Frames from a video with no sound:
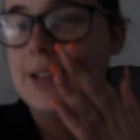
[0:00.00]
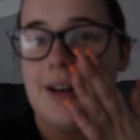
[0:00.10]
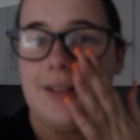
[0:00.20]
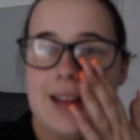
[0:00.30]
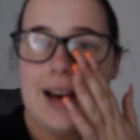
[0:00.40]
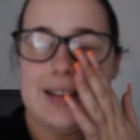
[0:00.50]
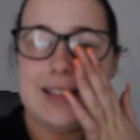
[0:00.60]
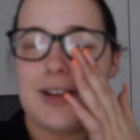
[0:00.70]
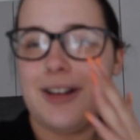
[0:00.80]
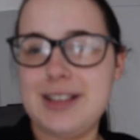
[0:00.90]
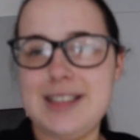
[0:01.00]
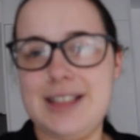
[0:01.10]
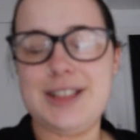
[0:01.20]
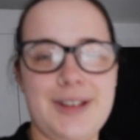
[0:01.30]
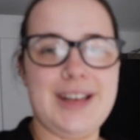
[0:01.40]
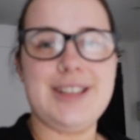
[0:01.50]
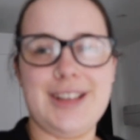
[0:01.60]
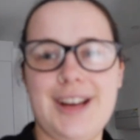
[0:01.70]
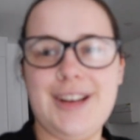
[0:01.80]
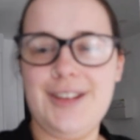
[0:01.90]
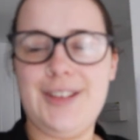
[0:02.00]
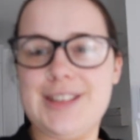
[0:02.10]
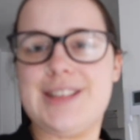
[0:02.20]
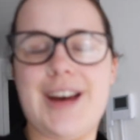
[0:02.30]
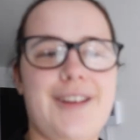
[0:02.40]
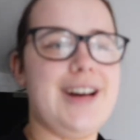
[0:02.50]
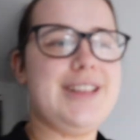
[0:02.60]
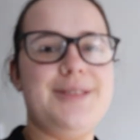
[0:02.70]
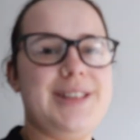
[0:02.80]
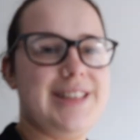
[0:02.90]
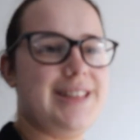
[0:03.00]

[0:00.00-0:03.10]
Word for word: So that is the current situation. Also, as you would have